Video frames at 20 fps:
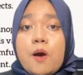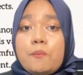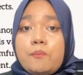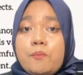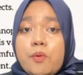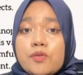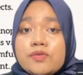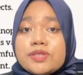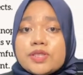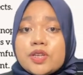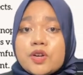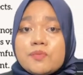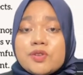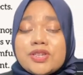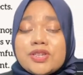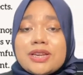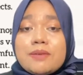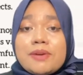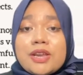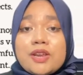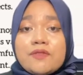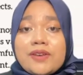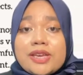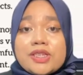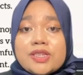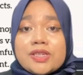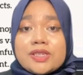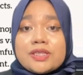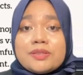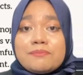both commercially
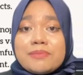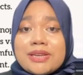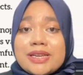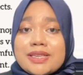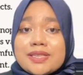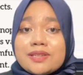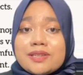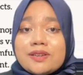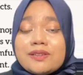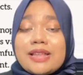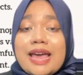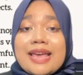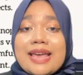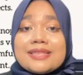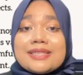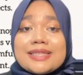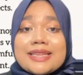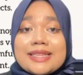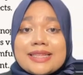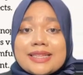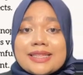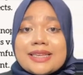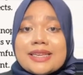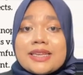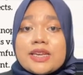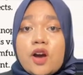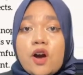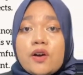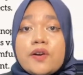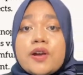manufactured medicinal and synthetic
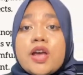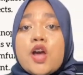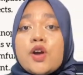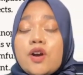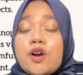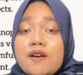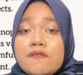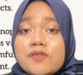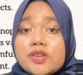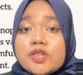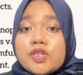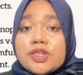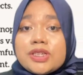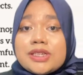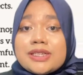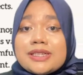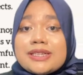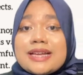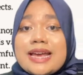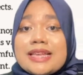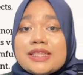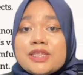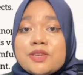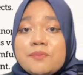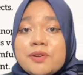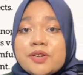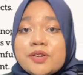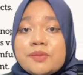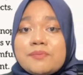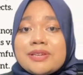or conventional
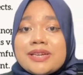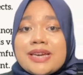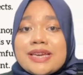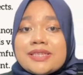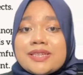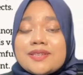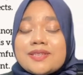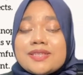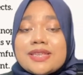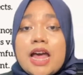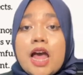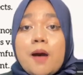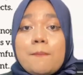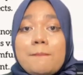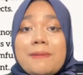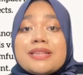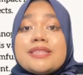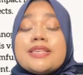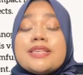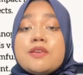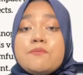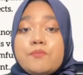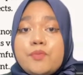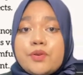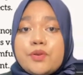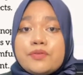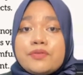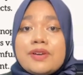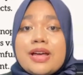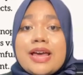antimicrobial agents must
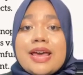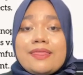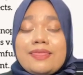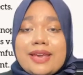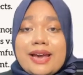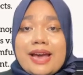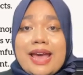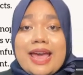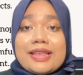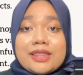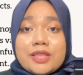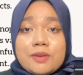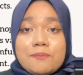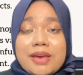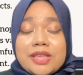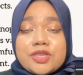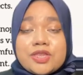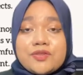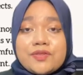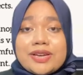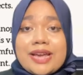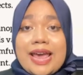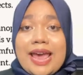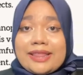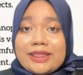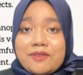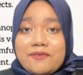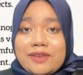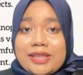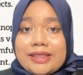improve their antibacterial
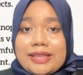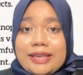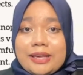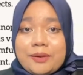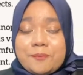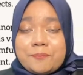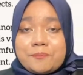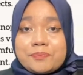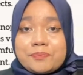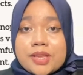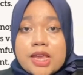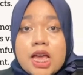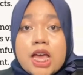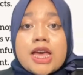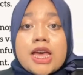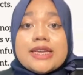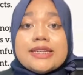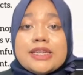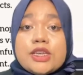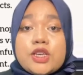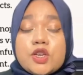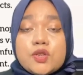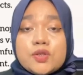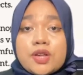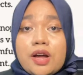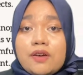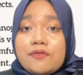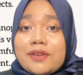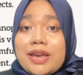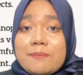activity. The use
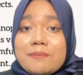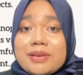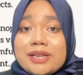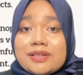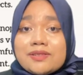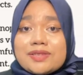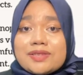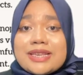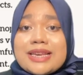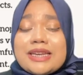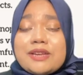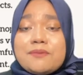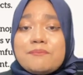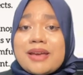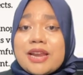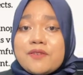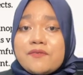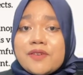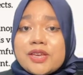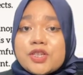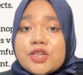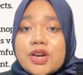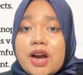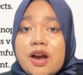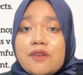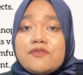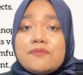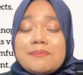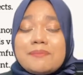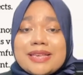of chemicals in the manufacture
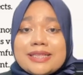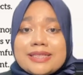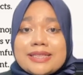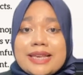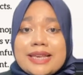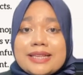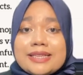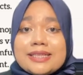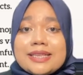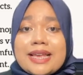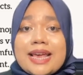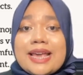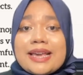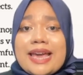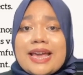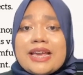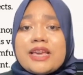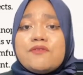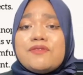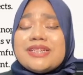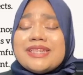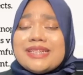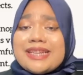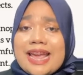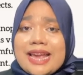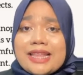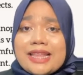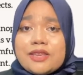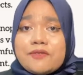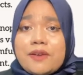of medicines can give a
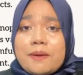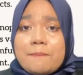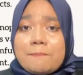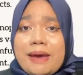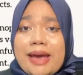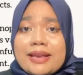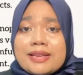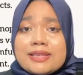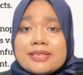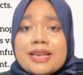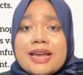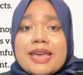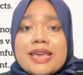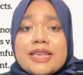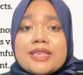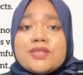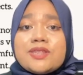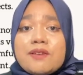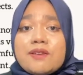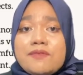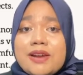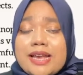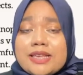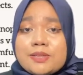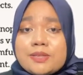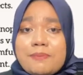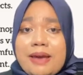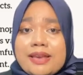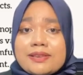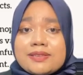negative impact in several
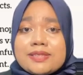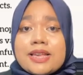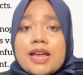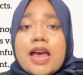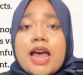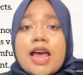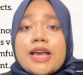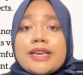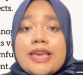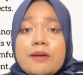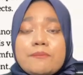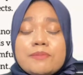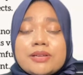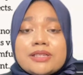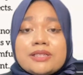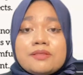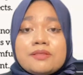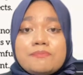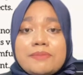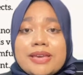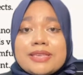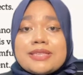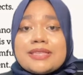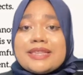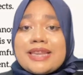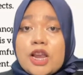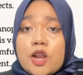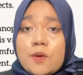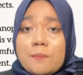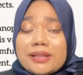aspects. Chemical-based
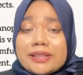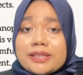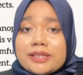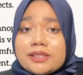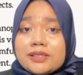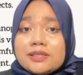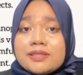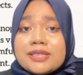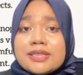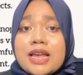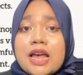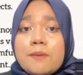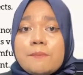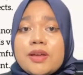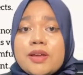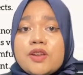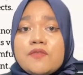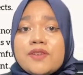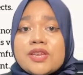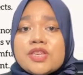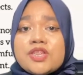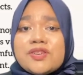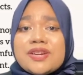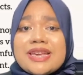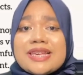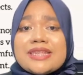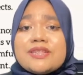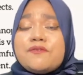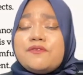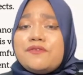nanoparticles manufacturing
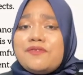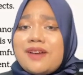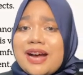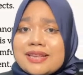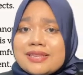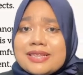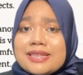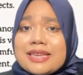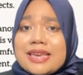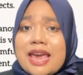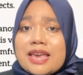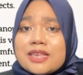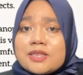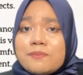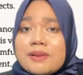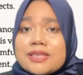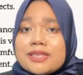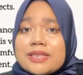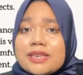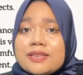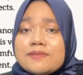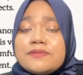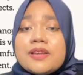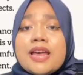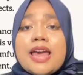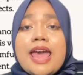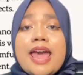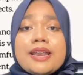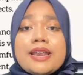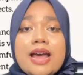is vastly expensive
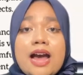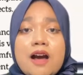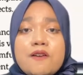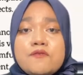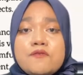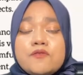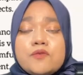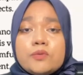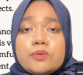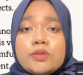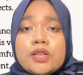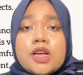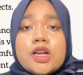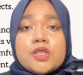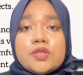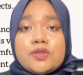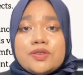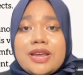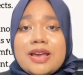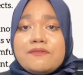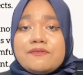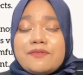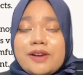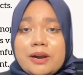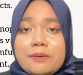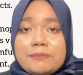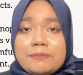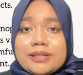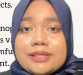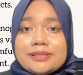and harmful to the
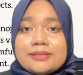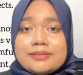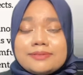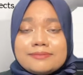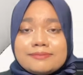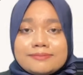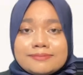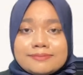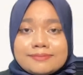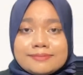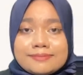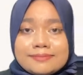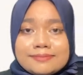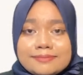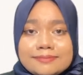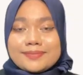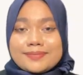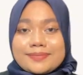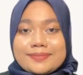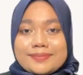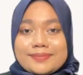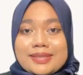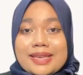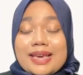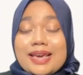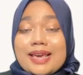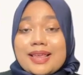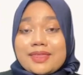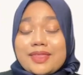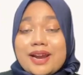environment.
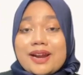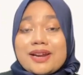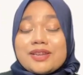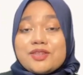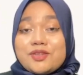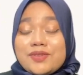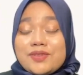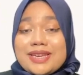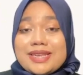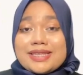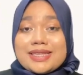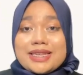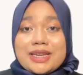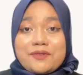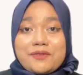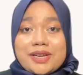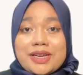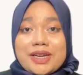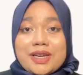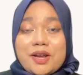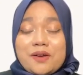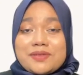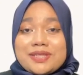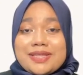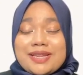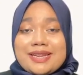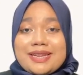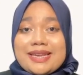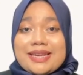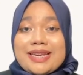There are 3 significant of
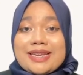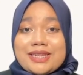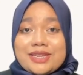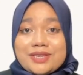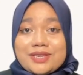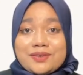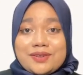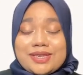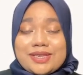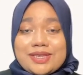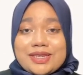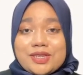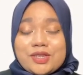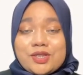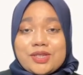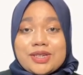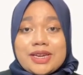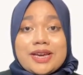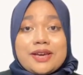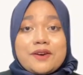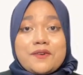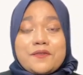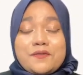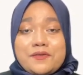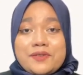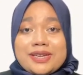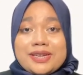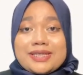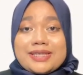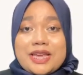study in this research.
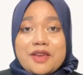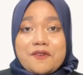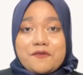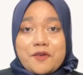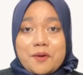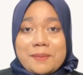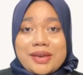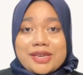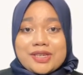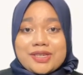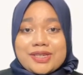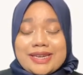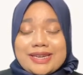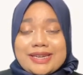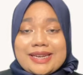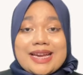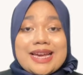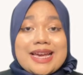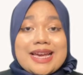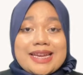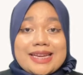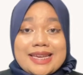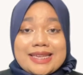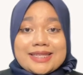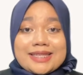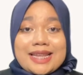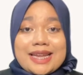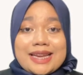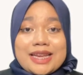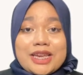First, information. This
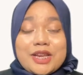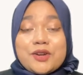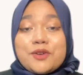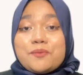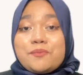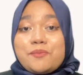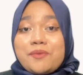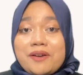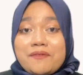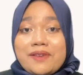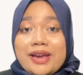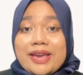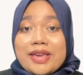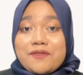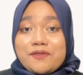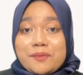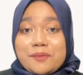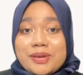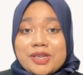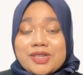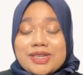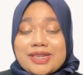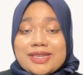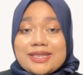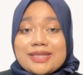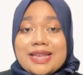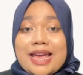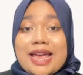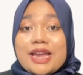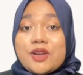study could provide information
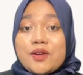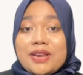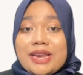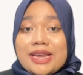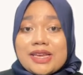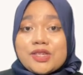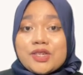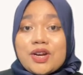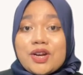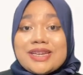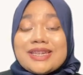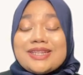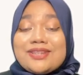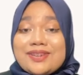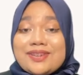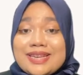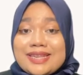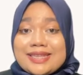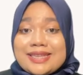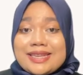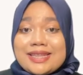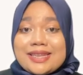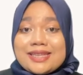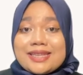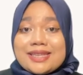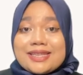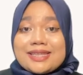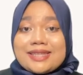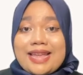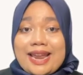and knowledge on the green
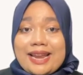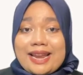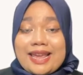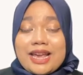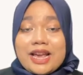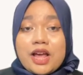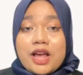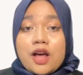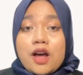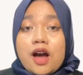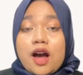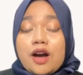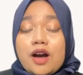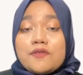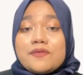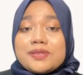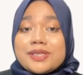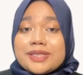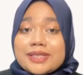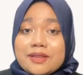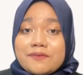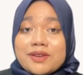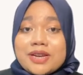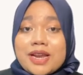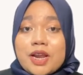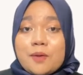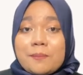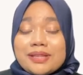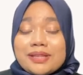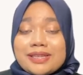synthesis technique of silver
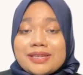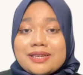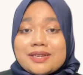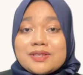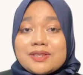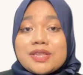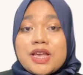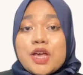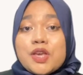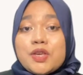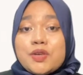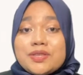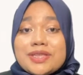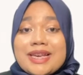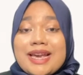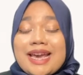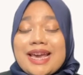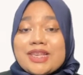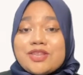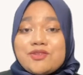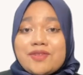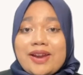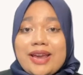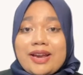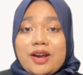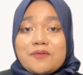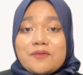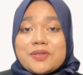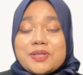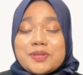nanoparticles using
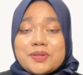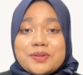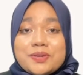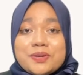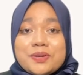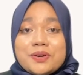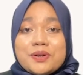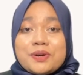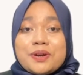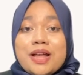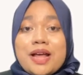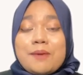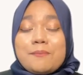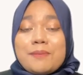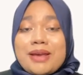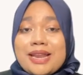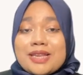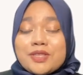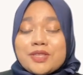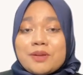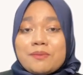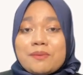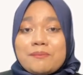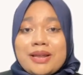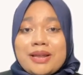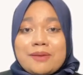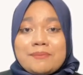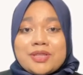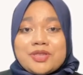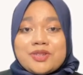extract of Senduduk Melastoma
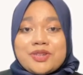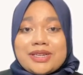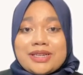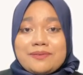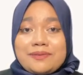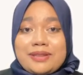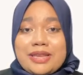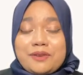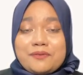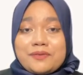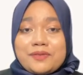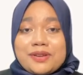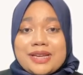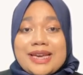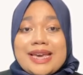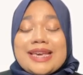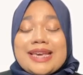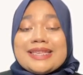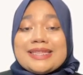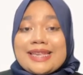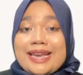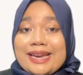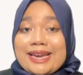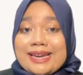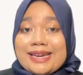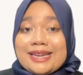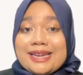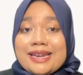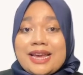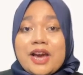malabatricum leaf.
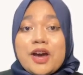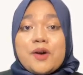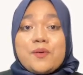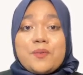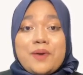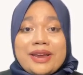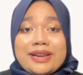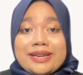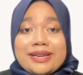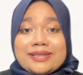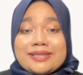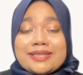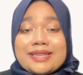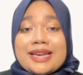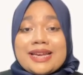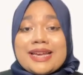Second, awareness.